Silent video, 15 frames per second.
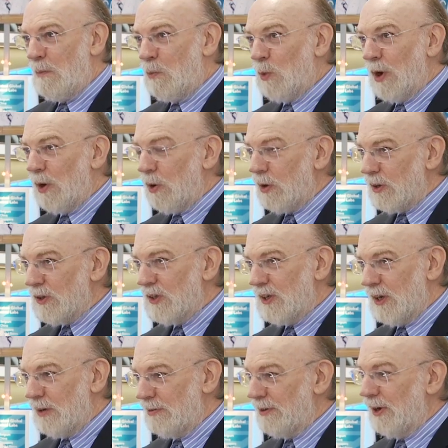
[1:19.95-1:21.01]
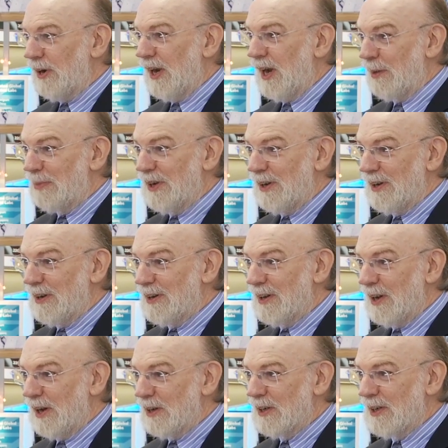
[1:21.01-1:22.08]
We're also very happy
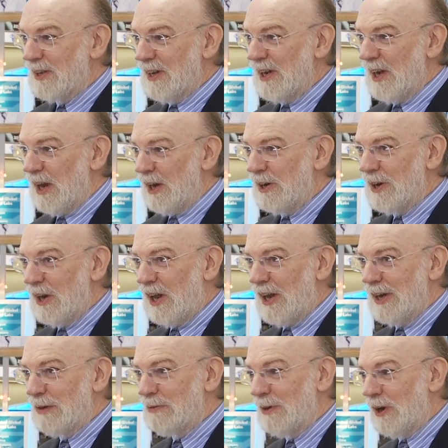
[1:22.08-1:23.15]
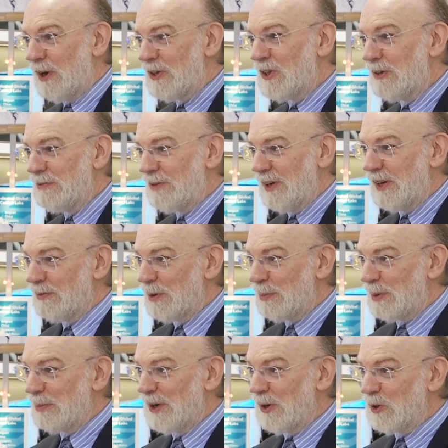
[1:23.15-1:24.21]
that the underlying philosophy of the
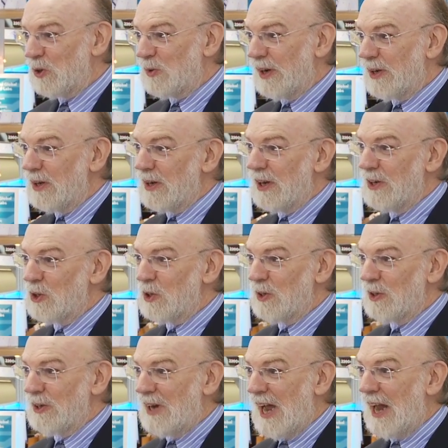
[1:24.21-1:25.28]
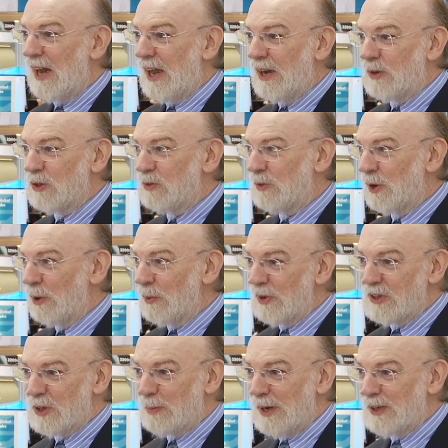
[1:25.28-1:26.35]
proposed regulation allows for a
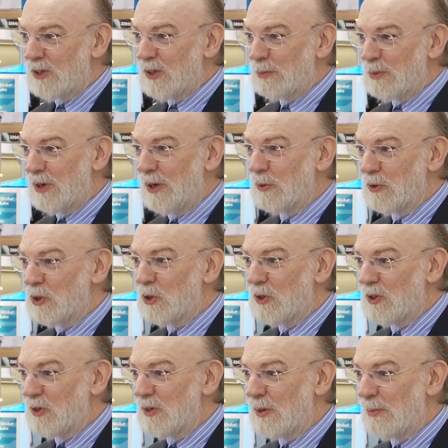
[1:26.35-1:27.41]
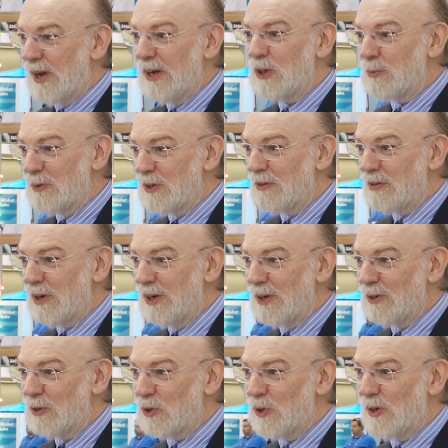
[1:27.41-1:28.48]
risk-based approach to the management of
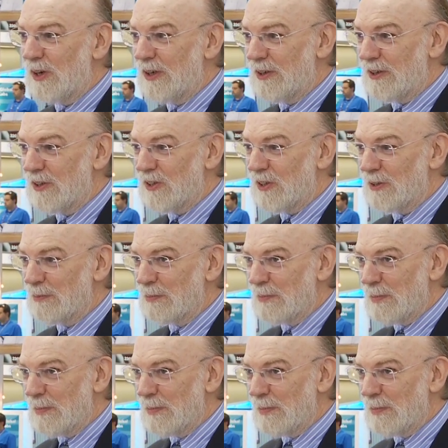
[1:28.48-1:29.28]
clinical trials.